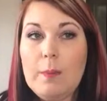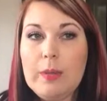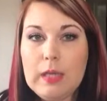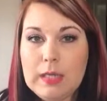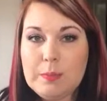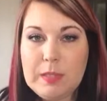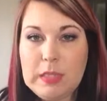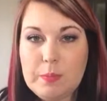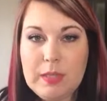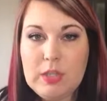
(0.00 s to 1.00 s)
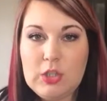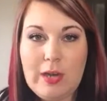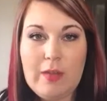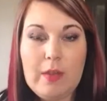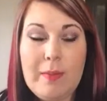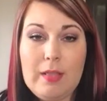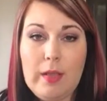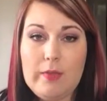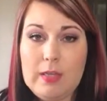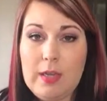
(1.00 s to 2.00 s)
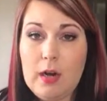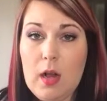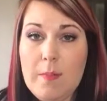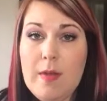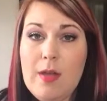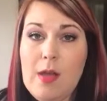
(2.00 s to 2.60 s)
please, please, please share them. I'd love to hear them